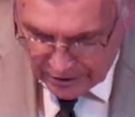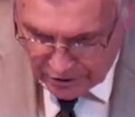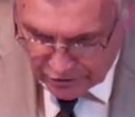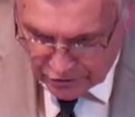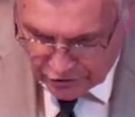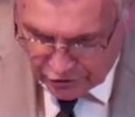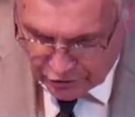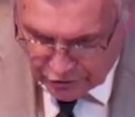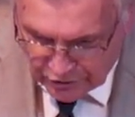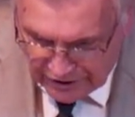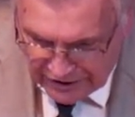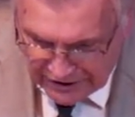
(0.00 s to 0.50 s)

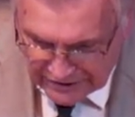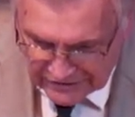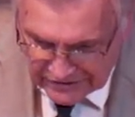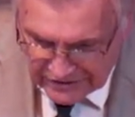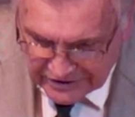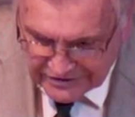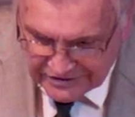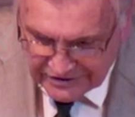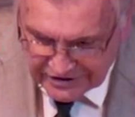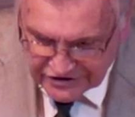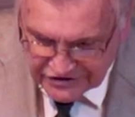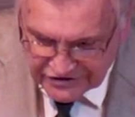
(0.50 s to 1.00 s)
Do not
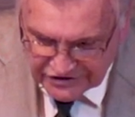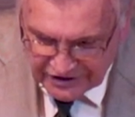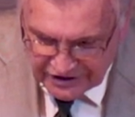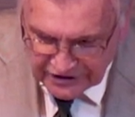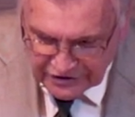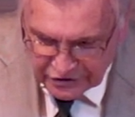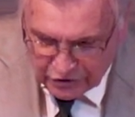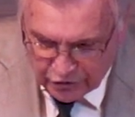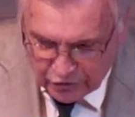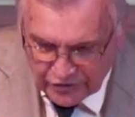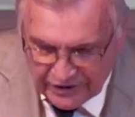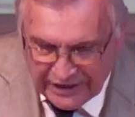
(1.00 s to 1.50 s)
let the sun
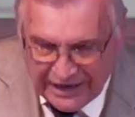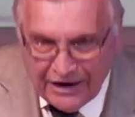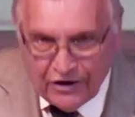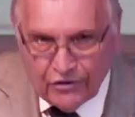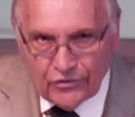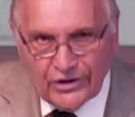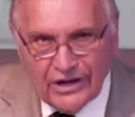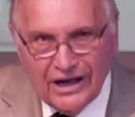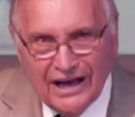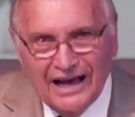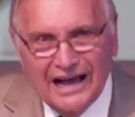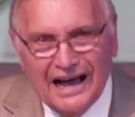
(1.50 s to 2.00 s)
go
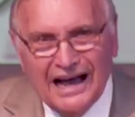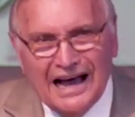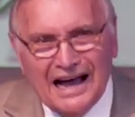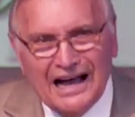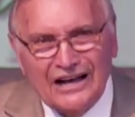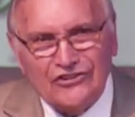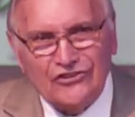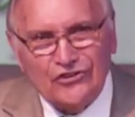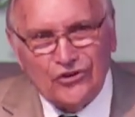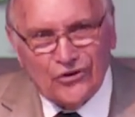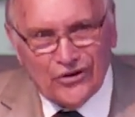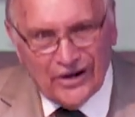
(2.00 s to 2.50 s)
down on
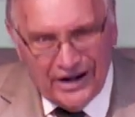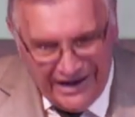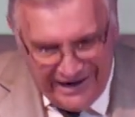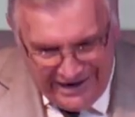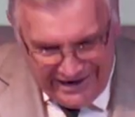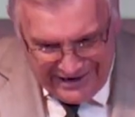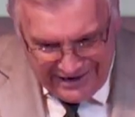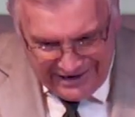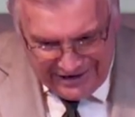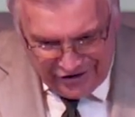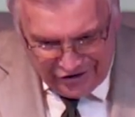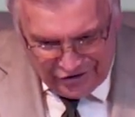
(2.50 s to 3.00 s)
your
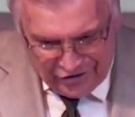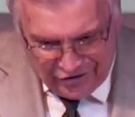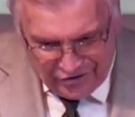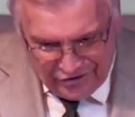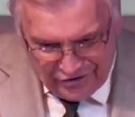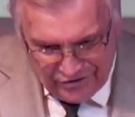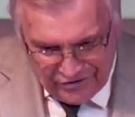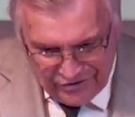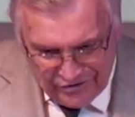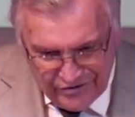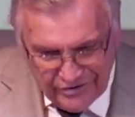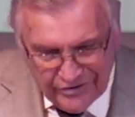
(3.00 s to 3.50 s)

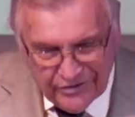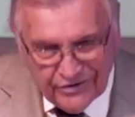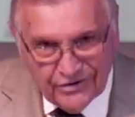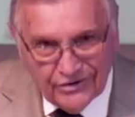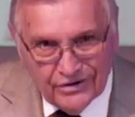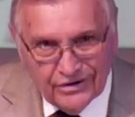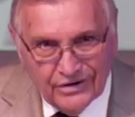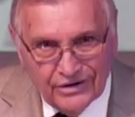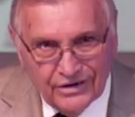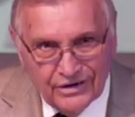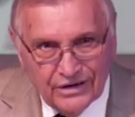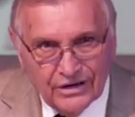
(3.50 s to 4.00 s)
anger.
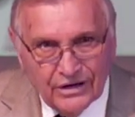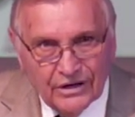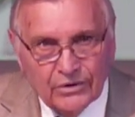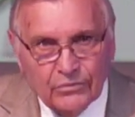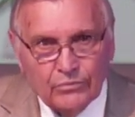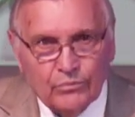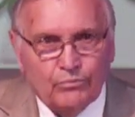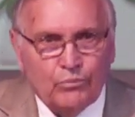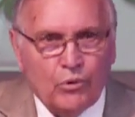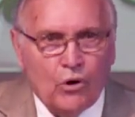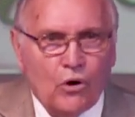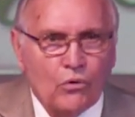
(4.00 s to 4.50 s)

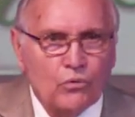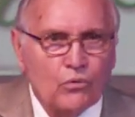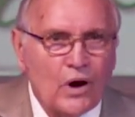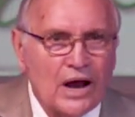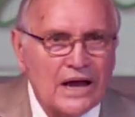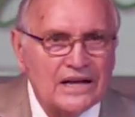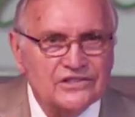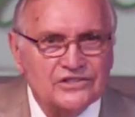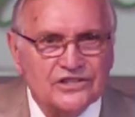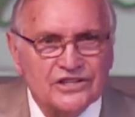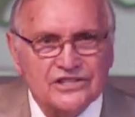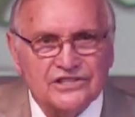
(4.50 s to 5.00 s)
Paul
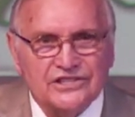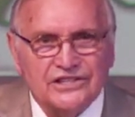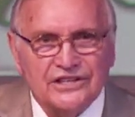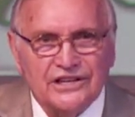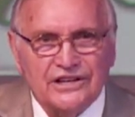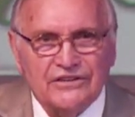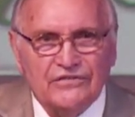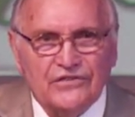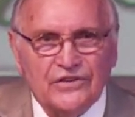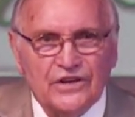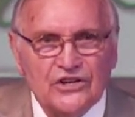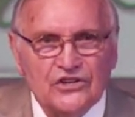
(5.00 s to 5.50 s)
writes this in
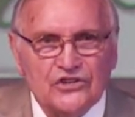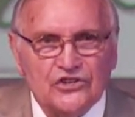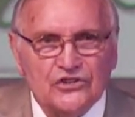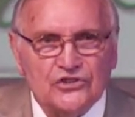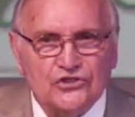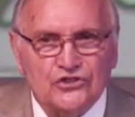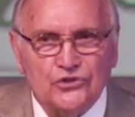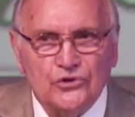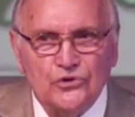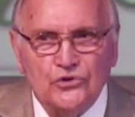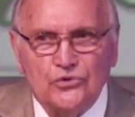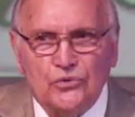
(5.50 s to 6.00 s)

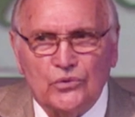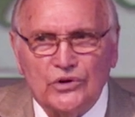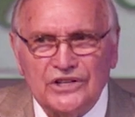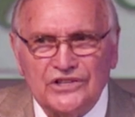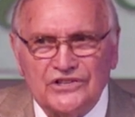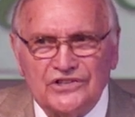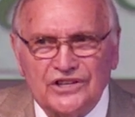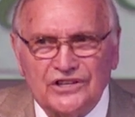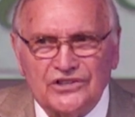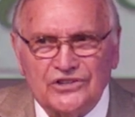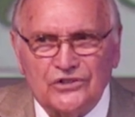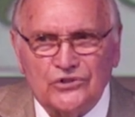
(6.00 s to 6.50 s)
Ephesians two
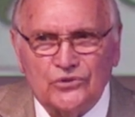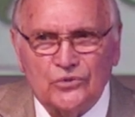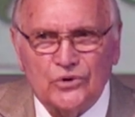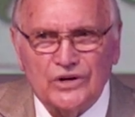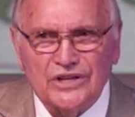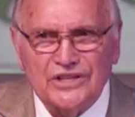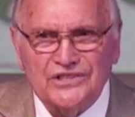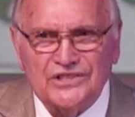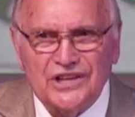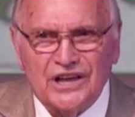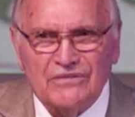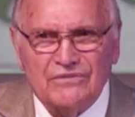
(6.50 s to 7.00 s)
twenty-six and
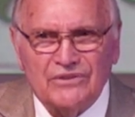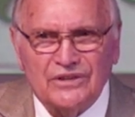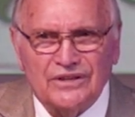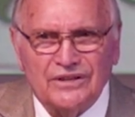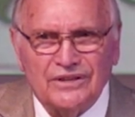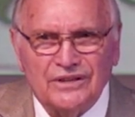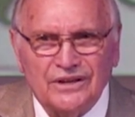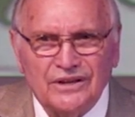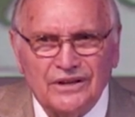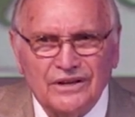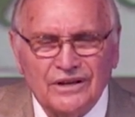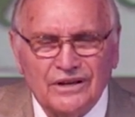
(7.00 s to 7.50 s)
27.
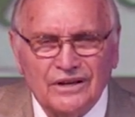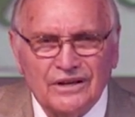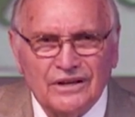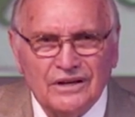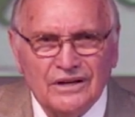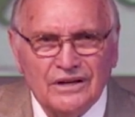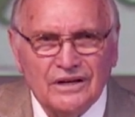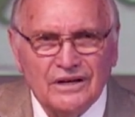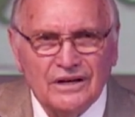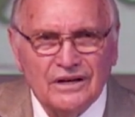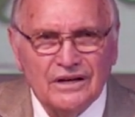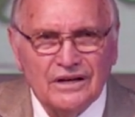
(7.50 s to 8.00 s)

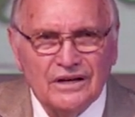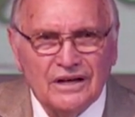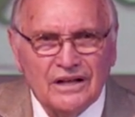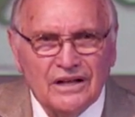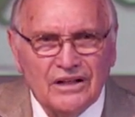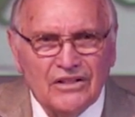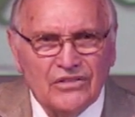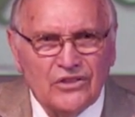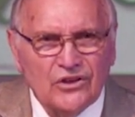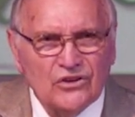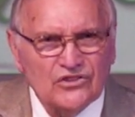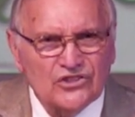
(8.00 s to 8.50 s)

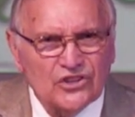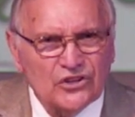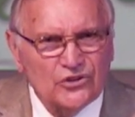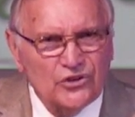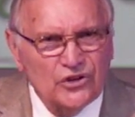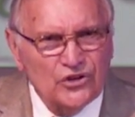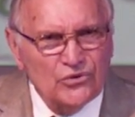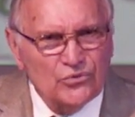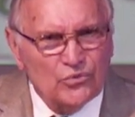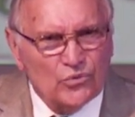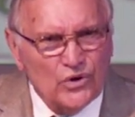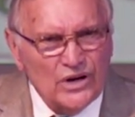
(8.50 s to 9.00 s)
There's a
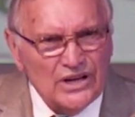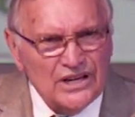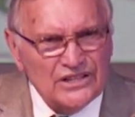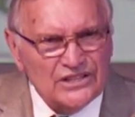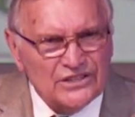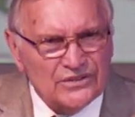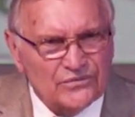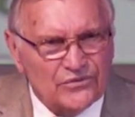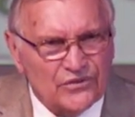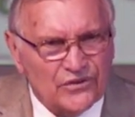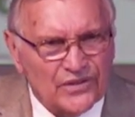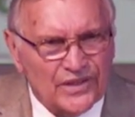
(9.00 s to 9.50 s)
good
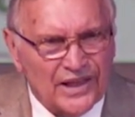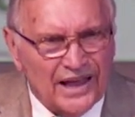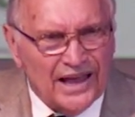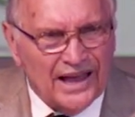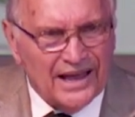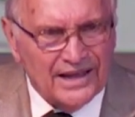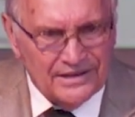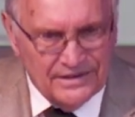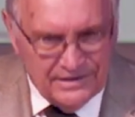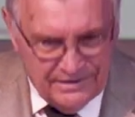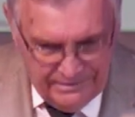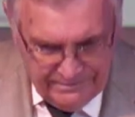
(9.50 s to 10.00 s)
reason for that.